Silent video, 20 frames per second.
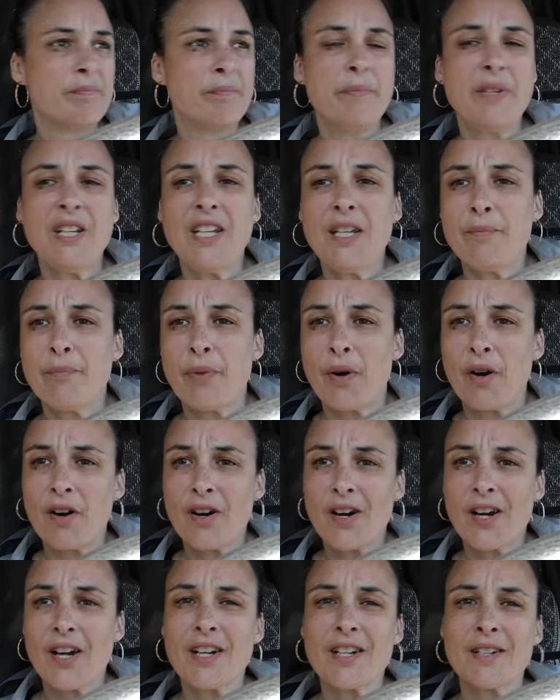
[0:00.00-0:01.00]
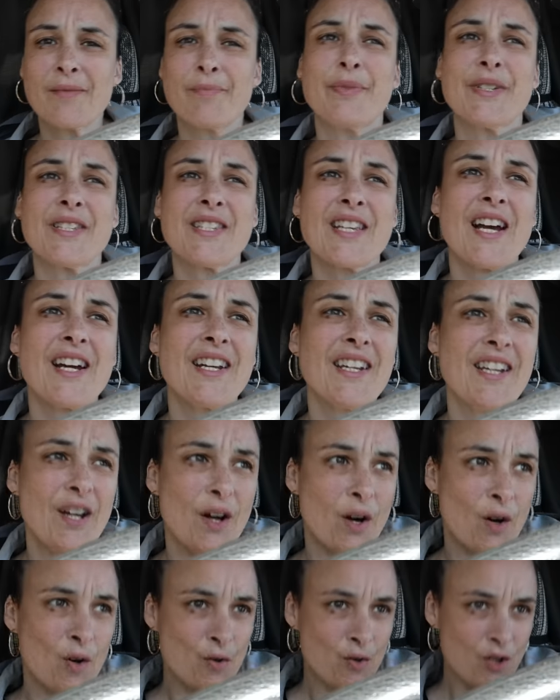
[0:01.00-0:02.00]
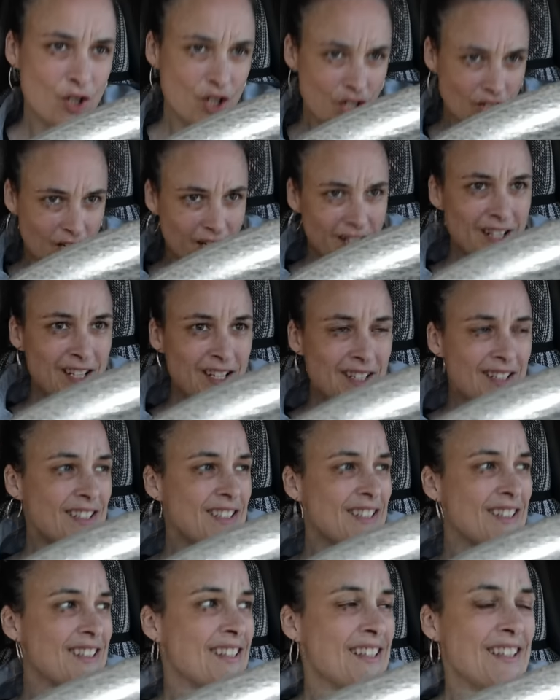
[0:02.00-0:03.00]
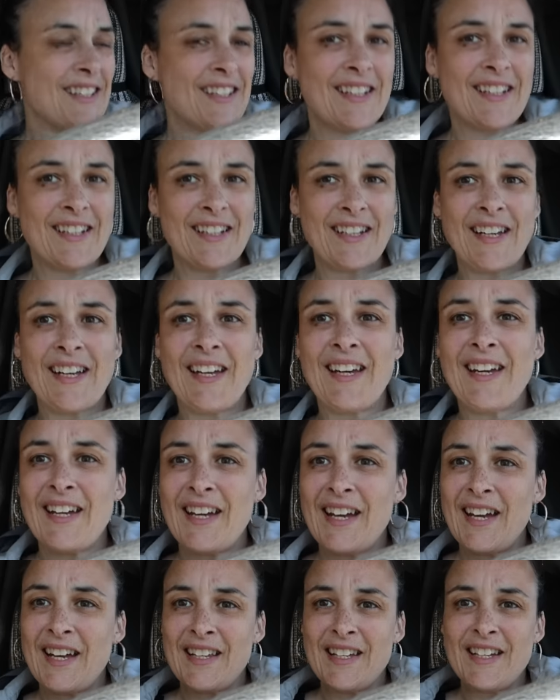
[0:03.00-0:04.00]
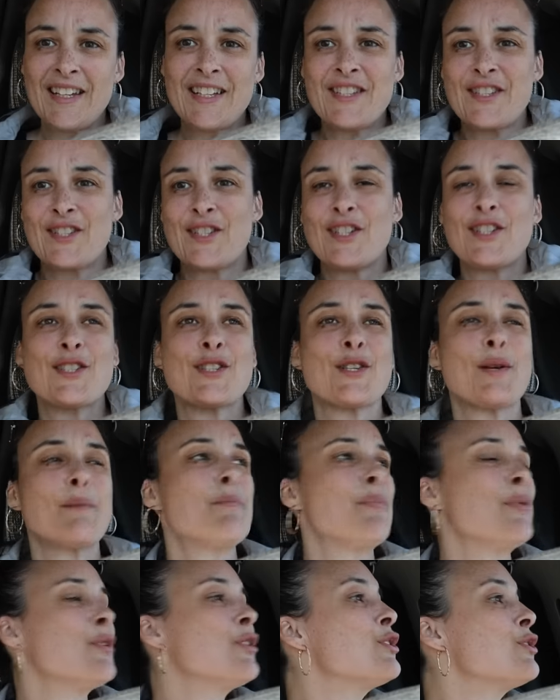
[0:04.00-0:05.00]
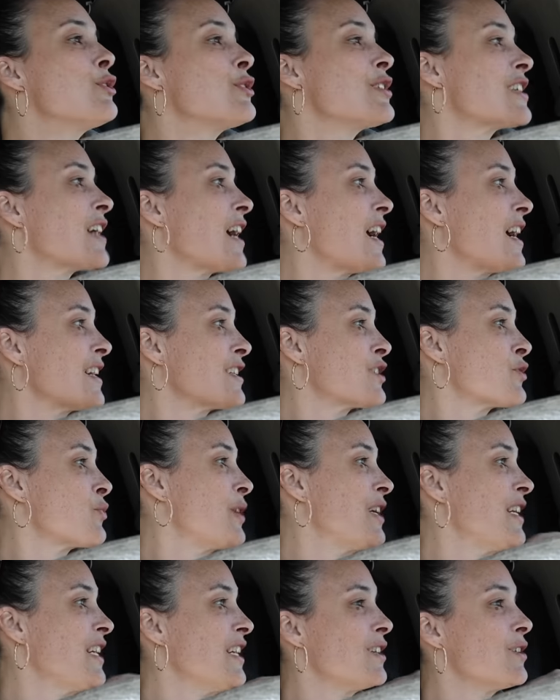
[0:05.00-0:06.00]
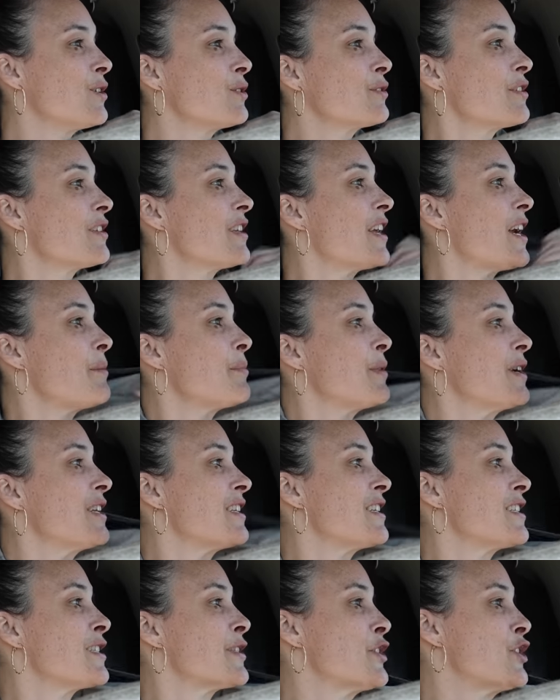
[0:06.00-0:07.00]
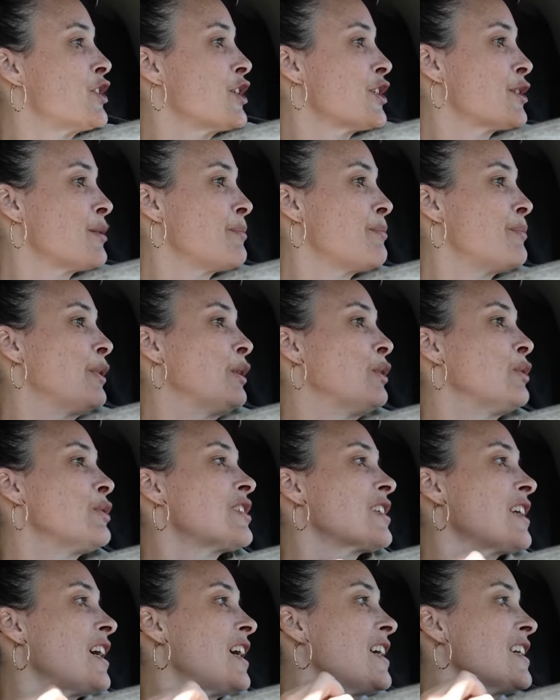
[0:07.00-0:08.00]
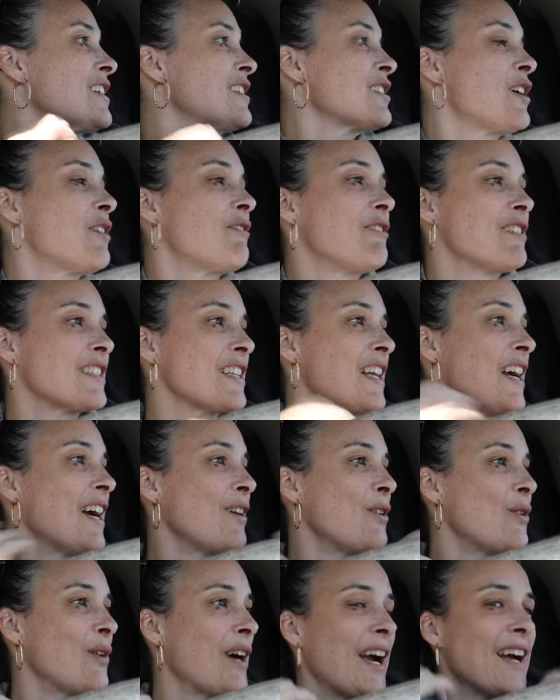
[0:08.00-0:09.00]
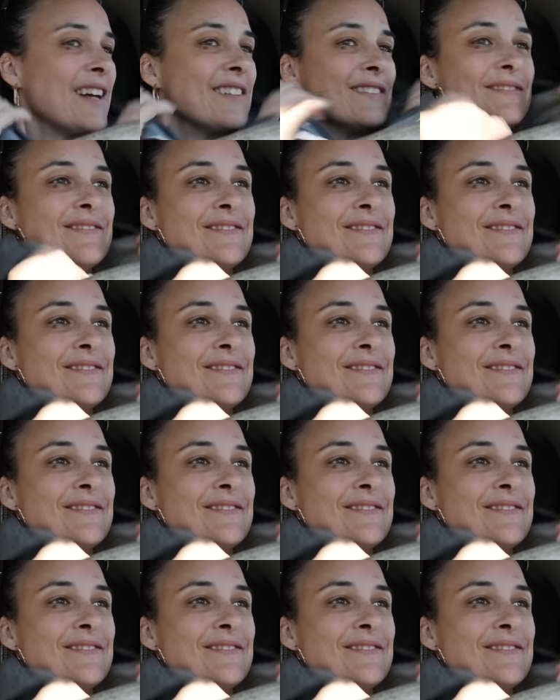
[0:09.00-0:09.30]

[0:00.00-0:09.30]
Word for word: mini park beside the ocean, and it's just a blue sky. It's rainy though today, but it's just a blue sky, so I was like, okay,